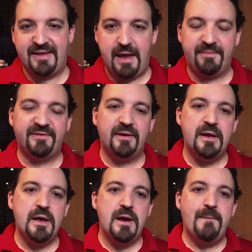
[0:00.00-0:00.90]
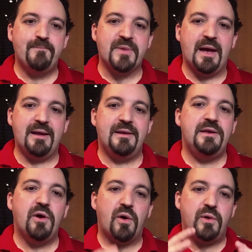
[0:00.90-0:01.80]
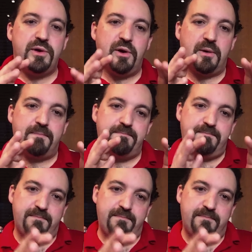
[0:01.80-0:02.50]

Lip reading: names, your